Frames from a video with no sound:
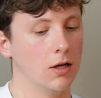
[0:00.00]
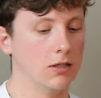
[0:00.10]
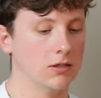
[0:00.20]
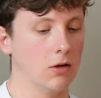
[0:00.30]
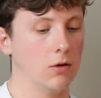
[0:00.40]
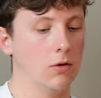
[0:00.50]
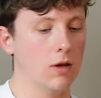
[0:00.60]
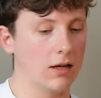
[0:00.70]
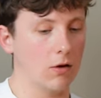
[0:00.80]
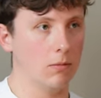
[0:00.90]
Yeah, sure. So
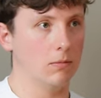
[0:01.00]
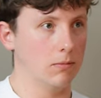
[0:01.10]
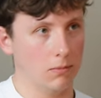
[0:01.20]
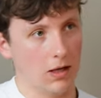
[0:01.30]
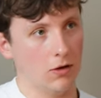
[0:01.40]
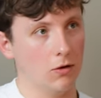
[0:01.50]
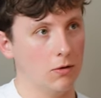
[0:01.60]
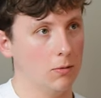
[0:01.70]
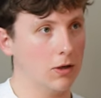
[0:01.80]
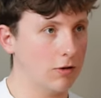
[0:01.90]
like me and
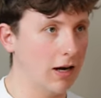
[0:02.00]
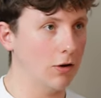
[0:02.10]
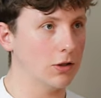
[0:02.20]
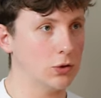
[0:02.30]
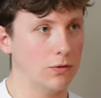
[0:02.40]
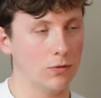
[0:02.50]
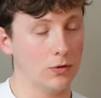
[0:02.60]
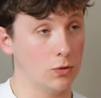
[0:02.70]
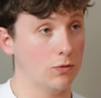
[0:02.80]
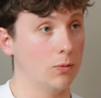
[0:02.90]
you, we create a lot of
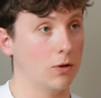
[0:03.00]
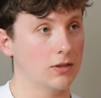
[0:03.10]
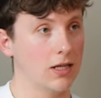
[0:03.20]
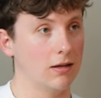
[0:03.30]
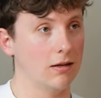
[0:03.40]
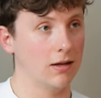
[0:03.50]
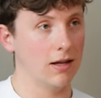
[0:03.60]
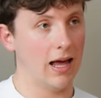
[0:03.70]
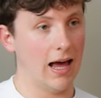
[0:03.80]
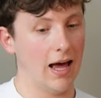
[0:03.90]
short form content,
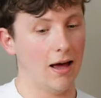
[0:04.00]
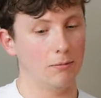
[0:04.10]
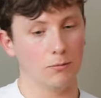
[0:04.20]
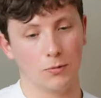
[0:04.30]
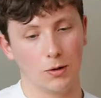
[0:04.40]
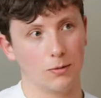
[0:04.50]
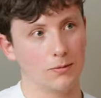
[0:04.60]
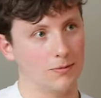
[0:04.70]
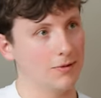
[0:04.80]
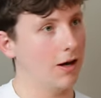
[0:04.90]
and it takes
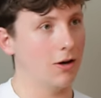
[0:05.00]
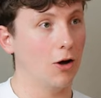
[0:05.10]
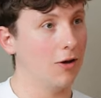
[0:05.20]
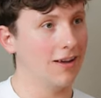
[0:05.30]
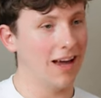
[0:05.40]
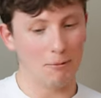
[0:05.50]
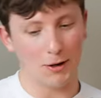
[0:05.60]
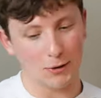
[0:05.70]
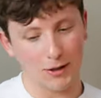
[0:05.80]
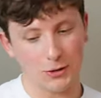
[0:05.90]
forever. I know. And
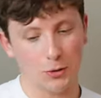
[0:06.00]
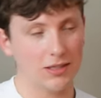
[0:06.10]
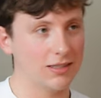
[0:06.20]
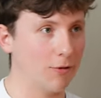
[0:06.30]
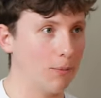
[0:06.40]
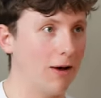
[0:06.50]
we're across all these different